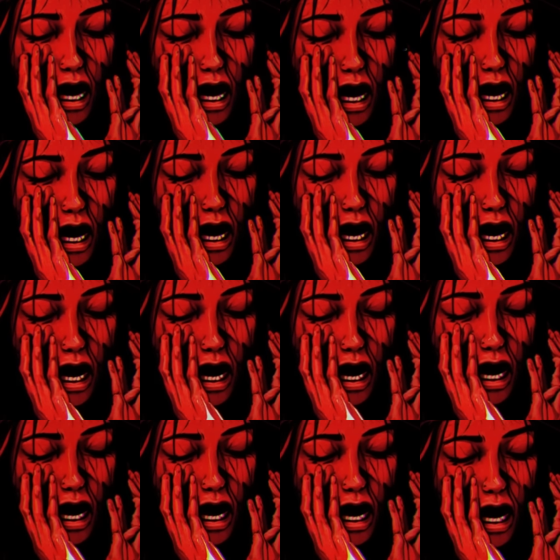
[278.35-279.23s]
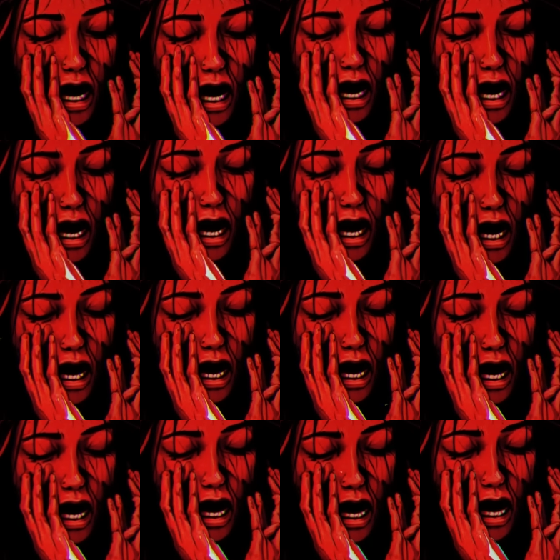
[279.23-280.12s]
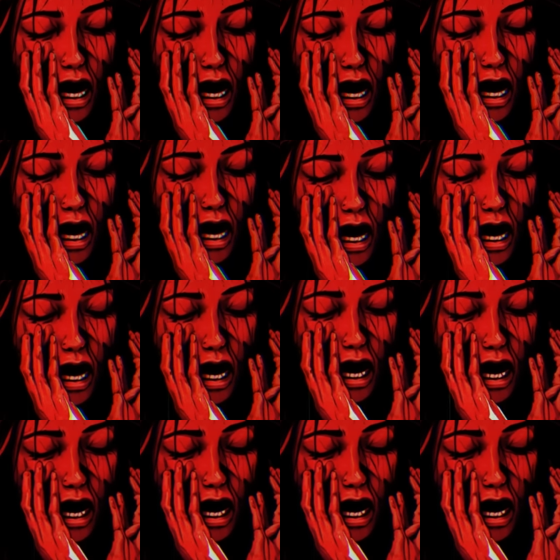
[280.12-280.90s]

Serena opened the door, pulled her